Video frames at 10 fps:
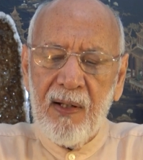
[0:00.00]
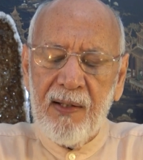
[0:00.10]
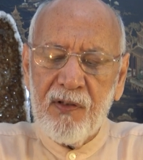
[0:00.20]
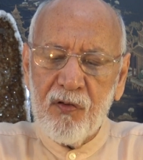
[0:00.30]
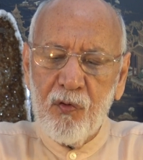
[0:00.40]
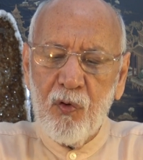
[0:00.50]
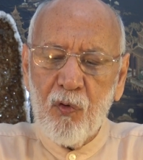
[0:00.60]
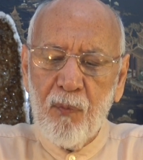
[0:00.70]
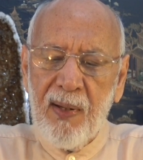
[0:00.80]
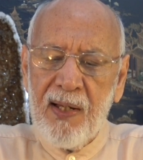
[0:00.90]
And this new
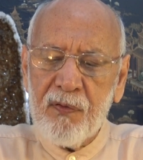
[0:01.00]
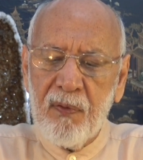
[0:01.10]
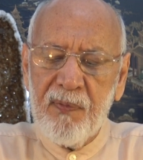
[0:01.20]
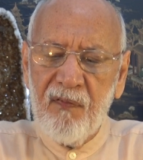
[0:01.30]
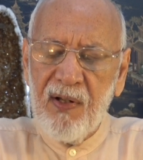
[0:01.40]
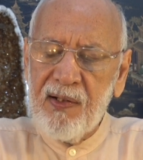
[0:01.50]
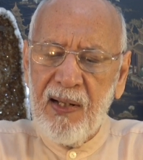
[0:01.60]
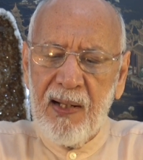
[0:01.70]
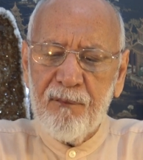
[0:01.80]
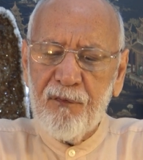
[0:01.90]
romance will be very
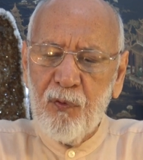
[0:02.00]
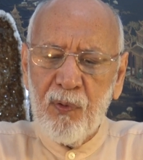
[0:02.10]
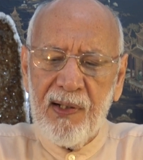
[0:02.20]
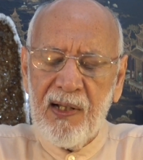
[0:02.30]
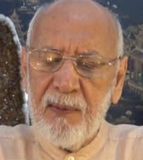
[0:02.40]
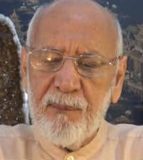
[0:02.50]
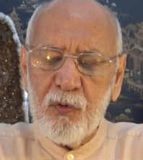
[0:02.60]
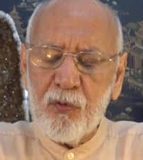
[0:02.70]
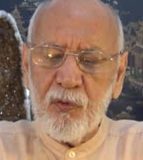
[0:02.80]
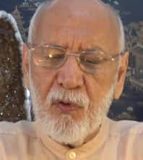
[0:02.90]
helpful and help
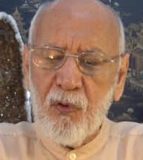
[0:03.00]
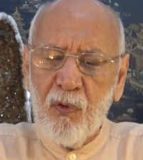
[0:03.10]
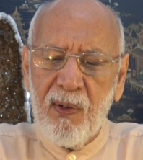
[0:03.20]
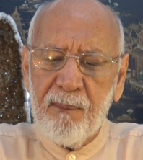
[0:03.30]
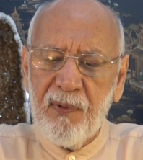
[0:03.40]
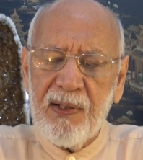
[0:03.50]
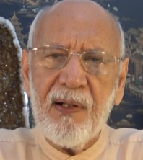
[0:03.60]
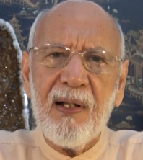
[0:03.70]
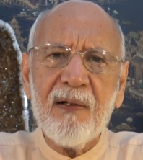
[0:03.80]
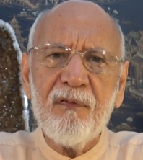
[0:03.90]
you to grow and bring
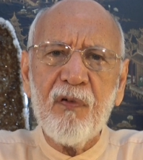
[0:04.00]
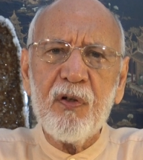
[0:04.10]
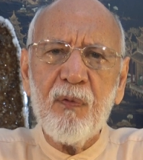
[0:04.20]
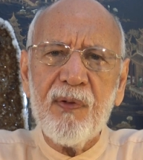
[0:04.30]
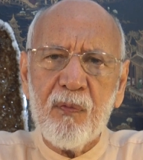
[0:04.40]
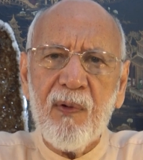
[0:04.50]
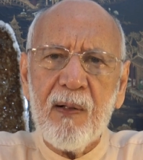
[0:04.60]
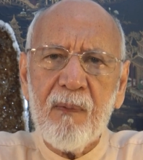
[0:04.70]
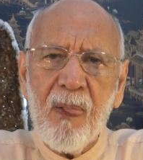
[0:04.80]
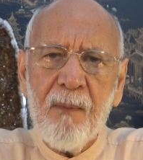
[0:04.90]
luck for you as
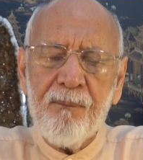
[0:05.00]
well.